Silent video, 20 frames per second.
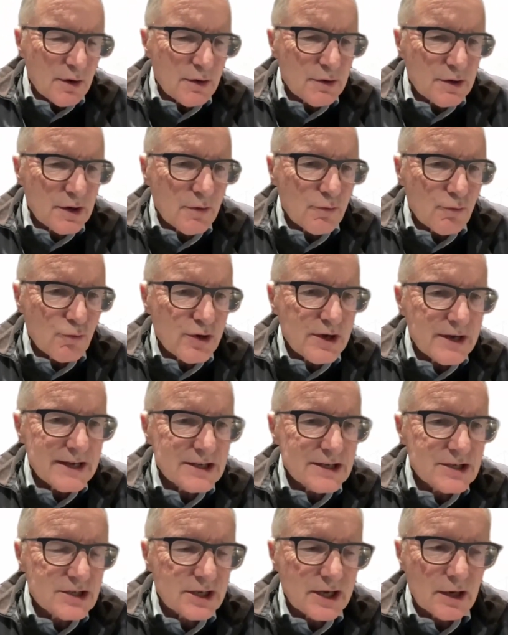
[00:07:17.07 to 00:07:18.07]
we don't really
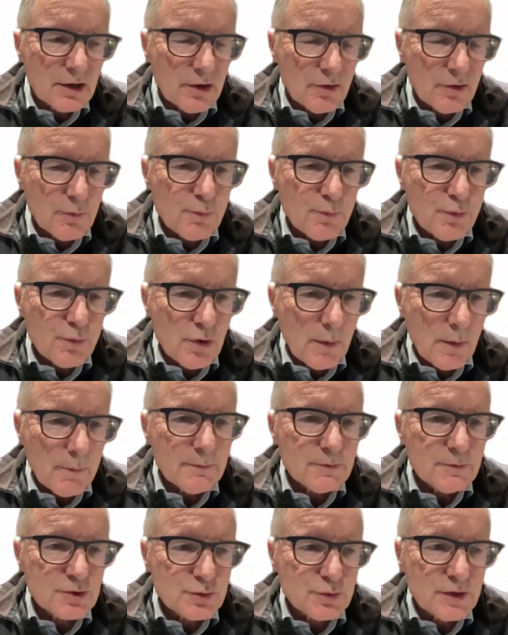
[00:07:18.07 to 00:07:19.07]
see a lot of
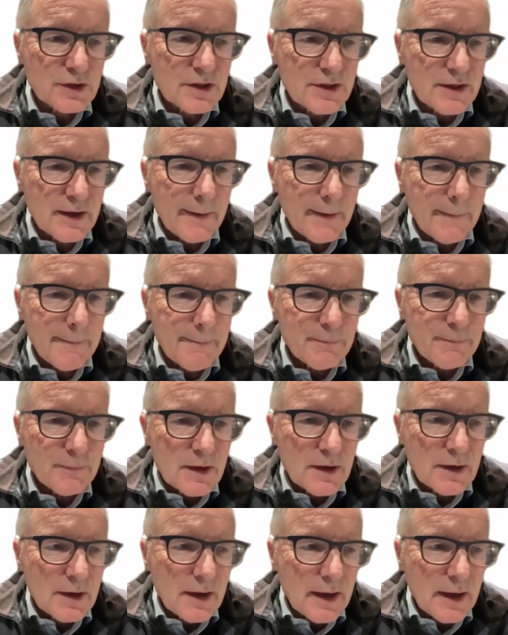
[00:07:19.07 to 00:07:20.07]
problems with
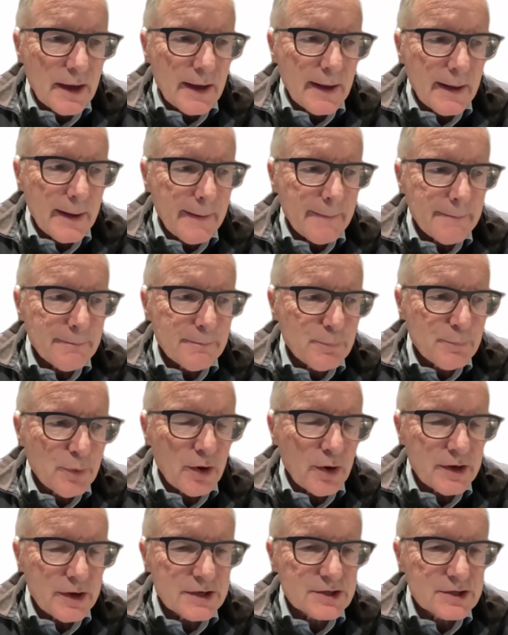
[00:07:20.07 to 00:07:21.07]

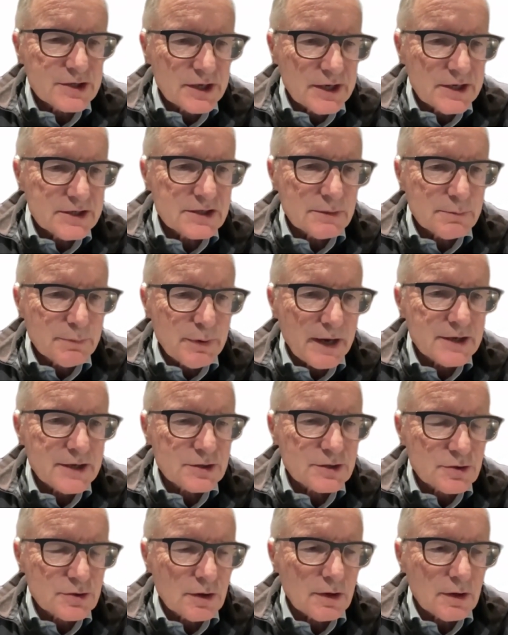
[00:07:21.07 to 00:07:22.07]
bony disease in
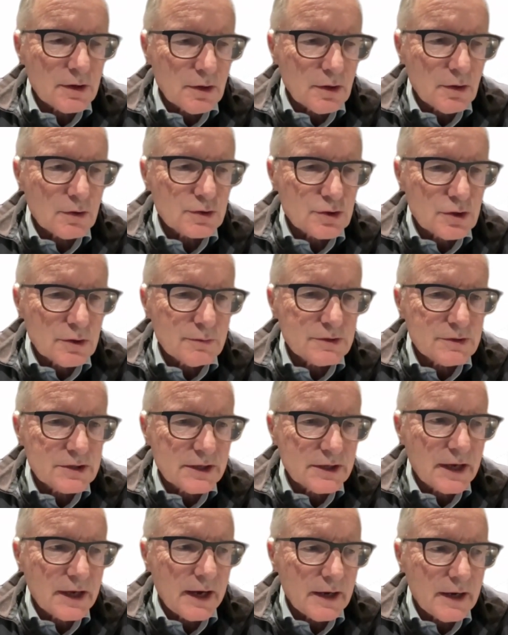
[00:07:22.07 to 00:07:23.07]
patients on long-term
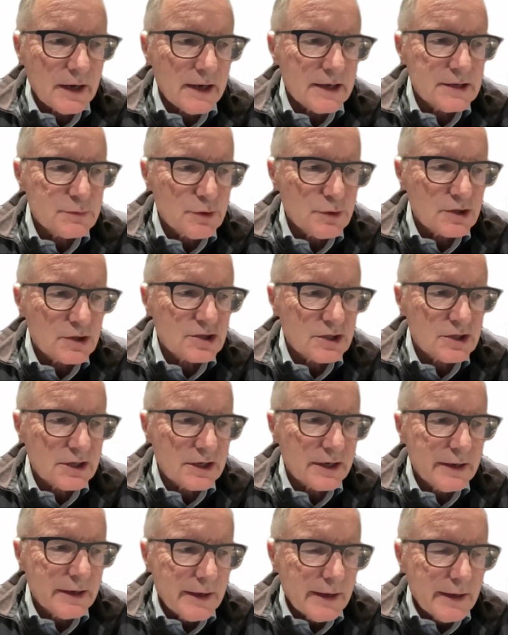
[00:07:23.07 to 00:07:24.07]
TKIs. We're not
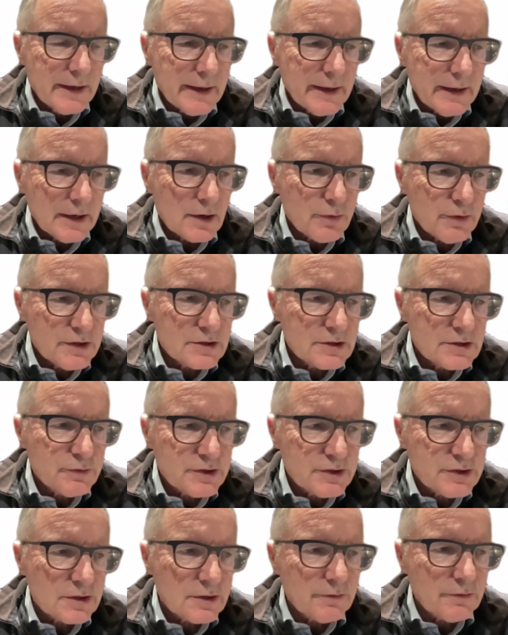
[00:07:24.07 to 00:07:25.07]
seeing increased
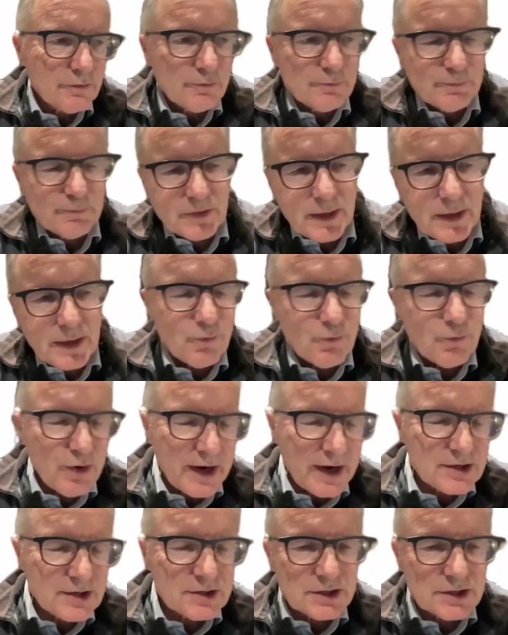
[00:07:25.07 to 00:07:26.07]
risk of hip
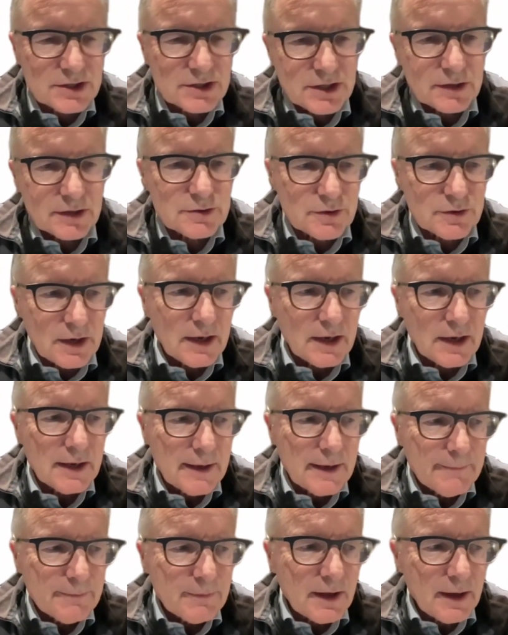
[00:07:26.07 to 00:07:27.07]
fractures, etc.,
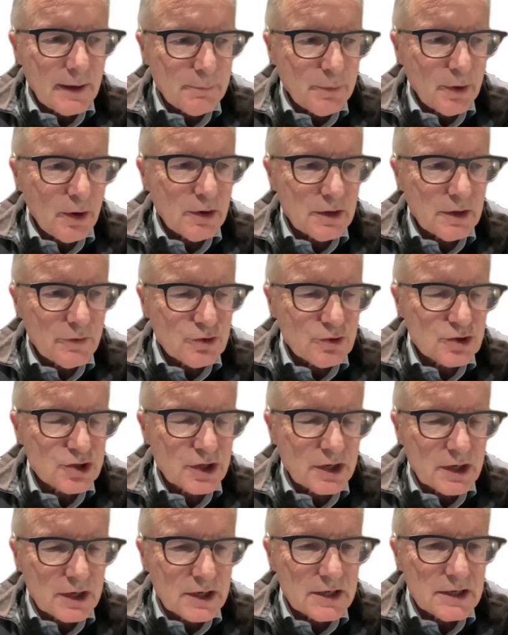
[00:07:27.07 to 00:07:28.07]
bony
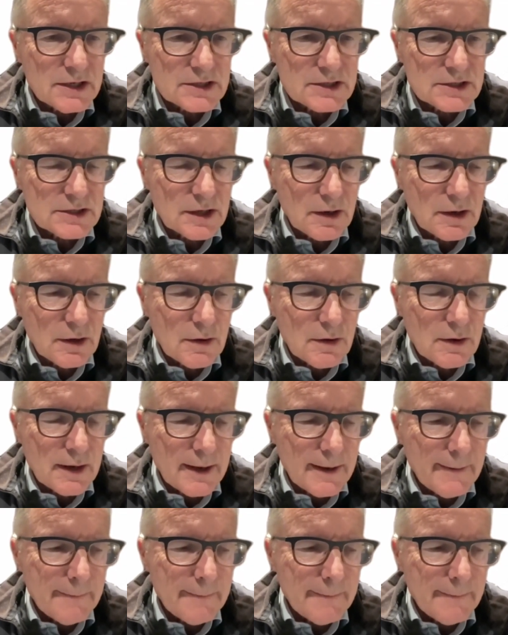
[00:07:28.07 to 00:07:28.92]
fragility. So